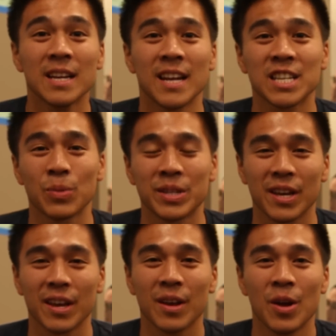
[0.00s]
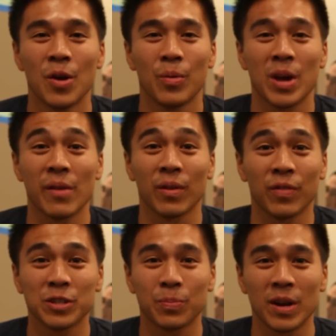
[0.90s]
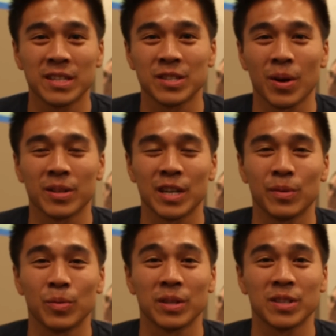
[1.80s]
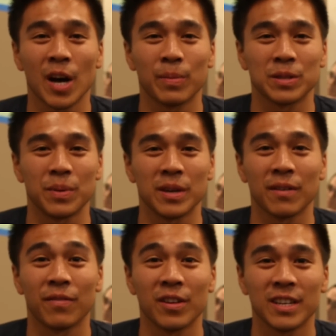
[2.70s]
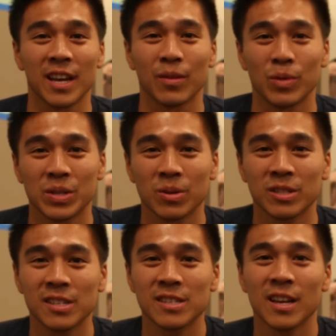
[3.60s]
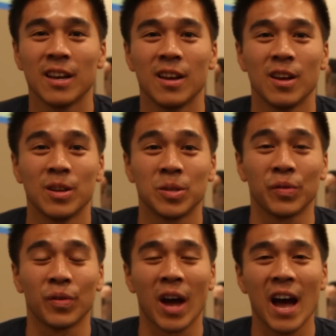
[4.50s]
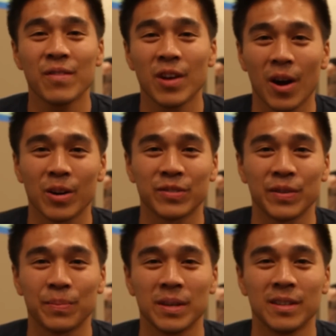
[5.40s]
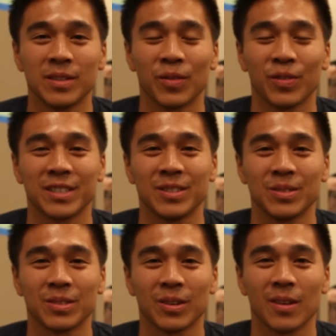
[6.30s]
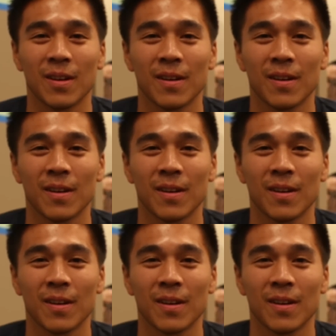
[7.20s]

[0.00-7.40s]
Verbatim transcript: Next Wednesday, we have our first Presidents Roundtable with the topics being funding and resources, so if you have not RSVP'd, don't forget to do so.